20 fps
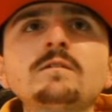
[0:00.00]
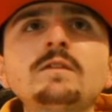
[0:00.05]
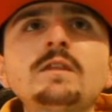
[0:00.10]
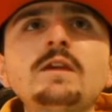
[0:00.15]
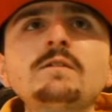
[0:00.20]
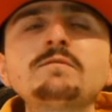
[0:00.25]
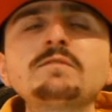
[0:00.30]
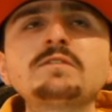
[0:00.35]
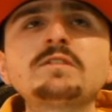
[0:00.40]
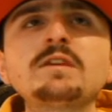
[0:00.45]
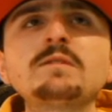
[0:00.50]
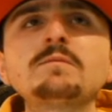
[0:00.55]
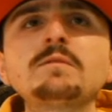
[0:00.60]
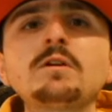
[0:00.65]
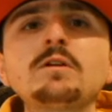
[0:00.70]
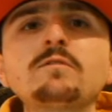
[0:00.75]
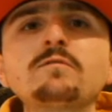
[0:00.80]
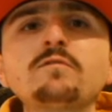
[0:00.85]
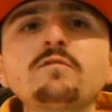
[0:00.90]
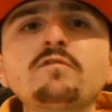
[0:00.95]
every team
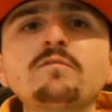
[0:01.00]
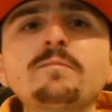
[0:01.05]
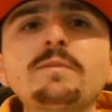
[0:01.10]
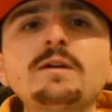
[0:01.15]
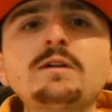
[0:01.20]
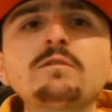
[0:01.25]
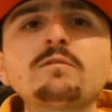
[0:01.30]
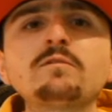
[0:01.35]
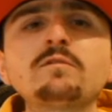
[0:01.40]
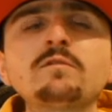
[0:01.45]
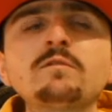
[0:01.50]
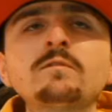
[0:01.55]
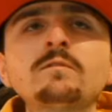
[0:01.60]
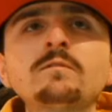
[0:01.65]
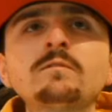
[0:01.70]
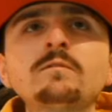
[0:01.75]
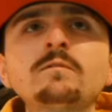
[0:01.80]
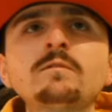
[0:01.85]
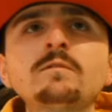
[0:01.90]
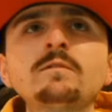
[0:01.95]
goes through spells
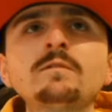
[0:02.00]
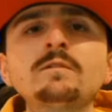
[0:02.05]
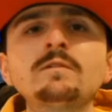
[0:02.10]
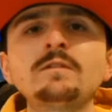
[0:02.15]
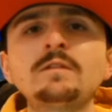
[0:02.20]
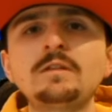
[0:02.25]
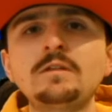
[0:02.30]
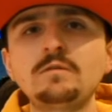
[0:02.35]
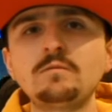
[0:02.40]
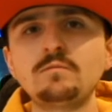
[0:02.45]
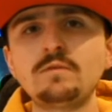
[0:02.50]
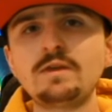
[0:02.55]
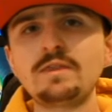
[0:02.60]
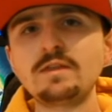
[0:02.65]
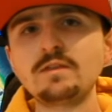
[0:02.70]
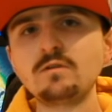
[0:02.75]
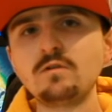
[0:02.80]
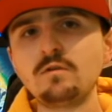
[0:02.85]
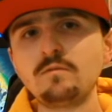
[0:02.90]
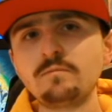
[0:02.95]
where they're
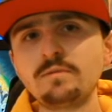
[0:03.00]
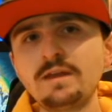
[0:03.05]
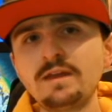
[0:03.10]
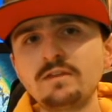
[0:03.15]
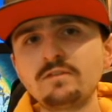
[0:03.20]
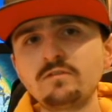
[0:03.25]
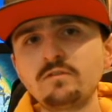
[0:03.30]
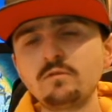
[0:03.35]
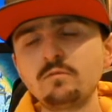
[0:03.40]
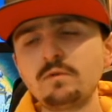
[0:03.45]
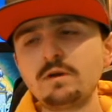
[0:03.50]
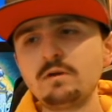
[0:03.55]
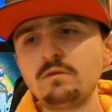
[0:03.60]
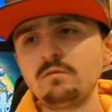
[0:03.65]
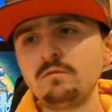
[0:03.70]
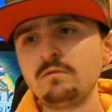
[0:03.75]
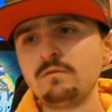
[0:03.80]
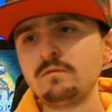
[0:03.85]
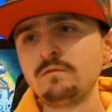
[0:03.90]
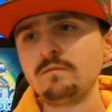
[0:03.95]
not playing too
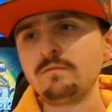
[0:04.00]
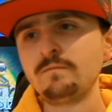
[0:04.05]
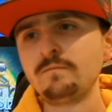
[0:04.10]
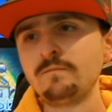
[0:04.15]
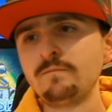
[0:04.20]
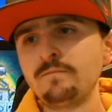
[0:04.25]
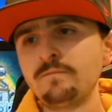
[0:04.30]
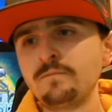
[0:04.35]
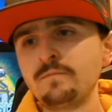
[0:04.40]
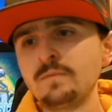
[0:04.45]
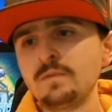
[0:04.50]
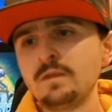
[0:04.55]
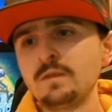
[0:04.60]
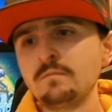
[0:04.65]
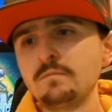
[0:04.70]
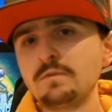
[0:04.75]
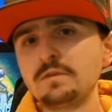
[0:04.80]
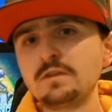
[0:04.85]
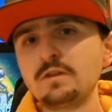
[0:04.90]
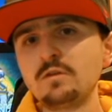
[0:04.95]
well.
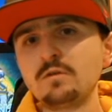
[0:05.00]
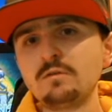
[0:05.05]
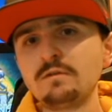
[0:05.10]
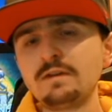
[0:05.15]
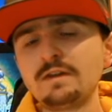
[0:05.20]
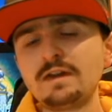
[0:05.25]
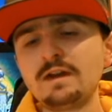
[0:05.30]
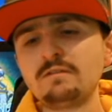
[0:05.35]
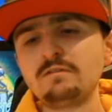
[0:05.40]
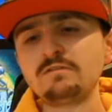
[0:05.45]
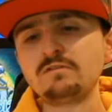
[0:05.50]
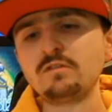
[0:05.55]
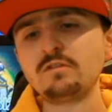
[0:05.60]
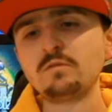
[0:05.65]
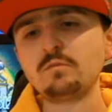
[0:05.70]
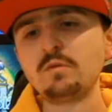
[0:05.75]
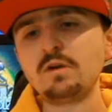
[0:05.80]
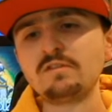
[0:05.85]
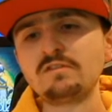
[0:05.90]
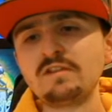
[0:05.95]
But the longer it carries on the
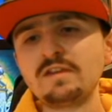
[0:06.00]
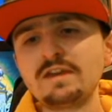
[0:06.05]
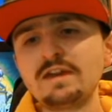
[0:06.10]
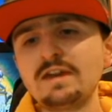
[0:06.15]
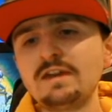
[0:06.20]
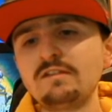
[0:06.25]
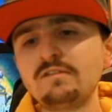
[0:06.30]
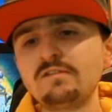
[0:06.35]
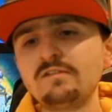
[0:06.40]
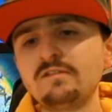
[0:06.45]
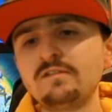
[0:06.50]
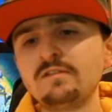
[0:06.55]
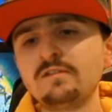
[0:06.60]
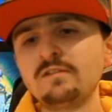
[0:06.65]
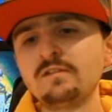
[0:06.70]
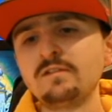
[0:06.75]
worse it gets.